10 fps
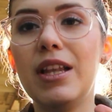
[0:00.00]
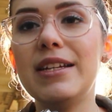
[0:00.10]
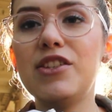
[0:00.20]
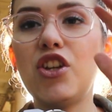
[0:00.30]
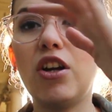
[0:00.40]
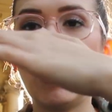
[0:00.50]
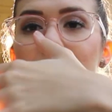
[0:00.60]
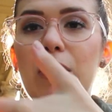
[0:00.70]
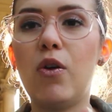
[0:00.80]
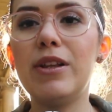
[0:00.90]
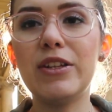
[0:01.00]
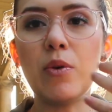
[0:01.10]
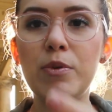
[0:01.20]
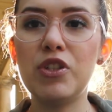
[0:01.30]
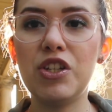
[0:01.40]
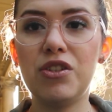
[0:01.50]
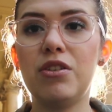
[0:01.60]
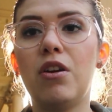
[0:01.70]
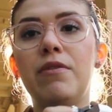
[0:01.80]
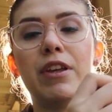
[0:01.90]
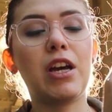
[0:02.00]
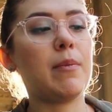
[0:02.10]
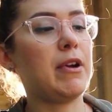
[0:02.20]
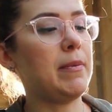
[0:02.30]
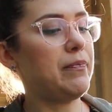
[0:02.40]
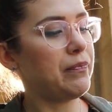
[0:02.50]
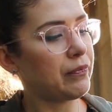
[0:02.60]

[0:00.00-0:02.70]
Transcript: Let's talk about all the composition of the camera.